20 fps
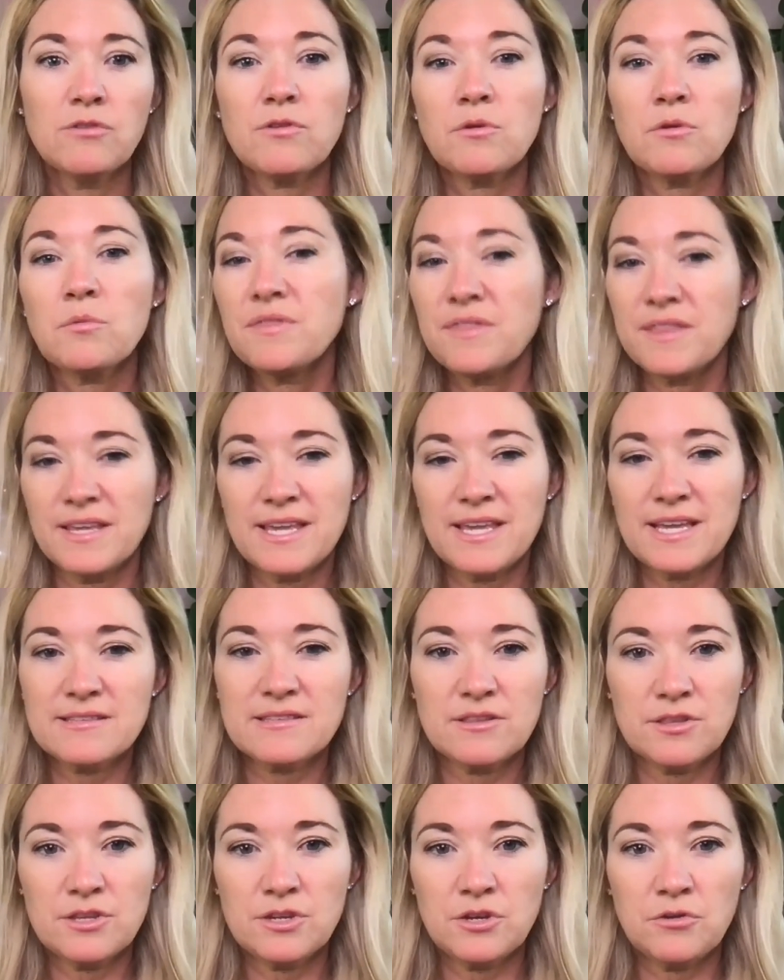for what the
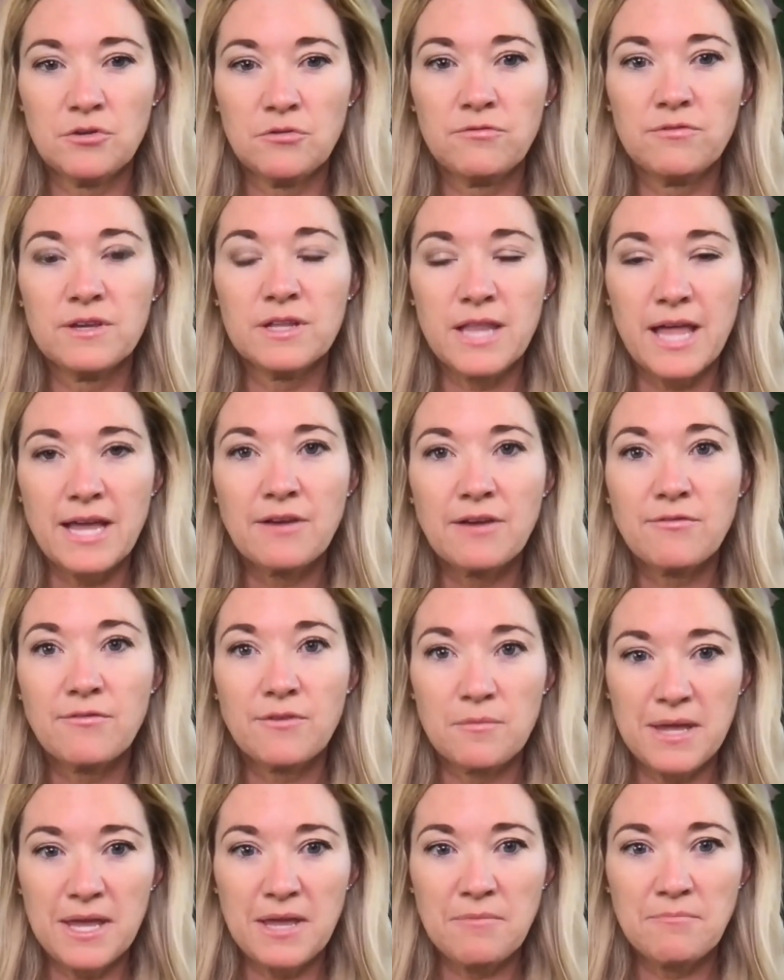yes and the no feel like
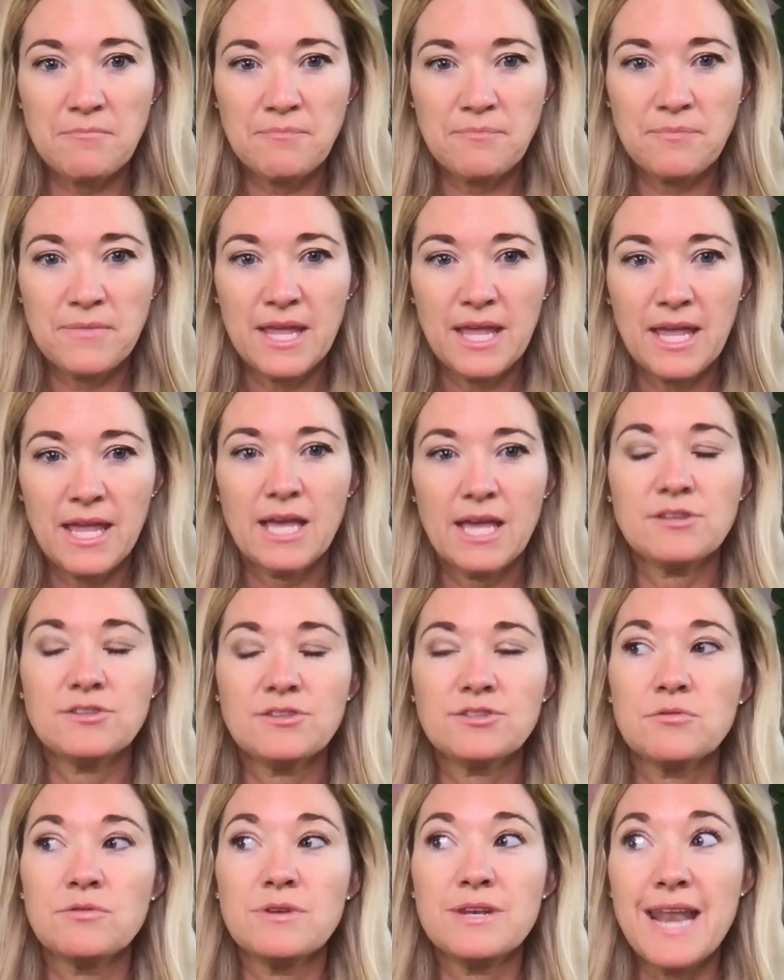for me.
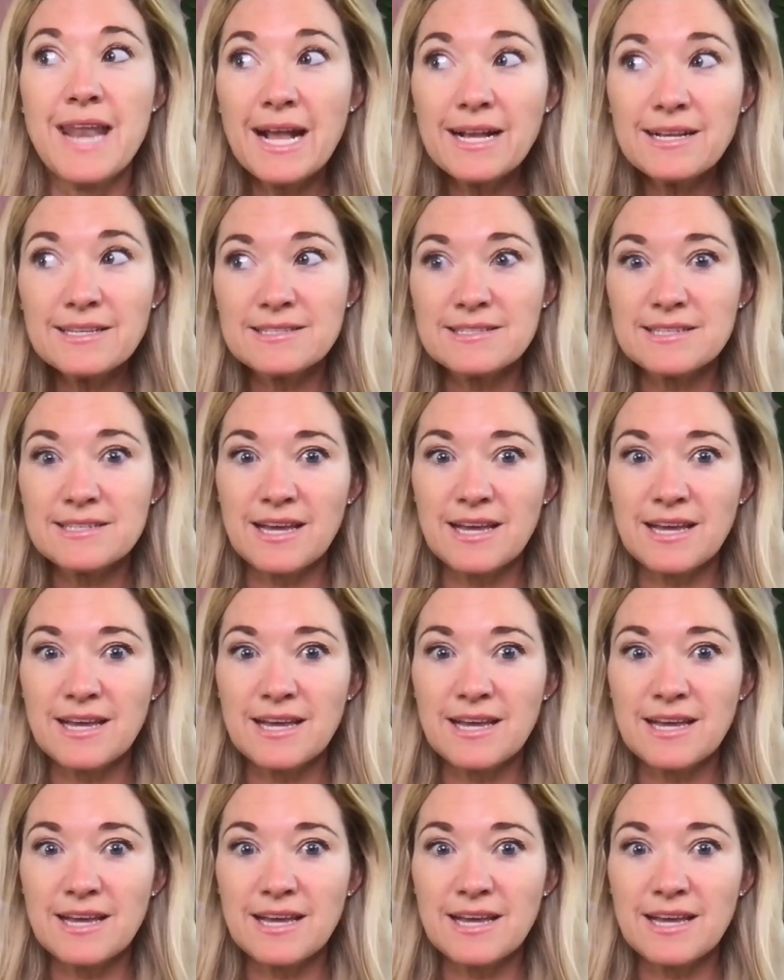And so next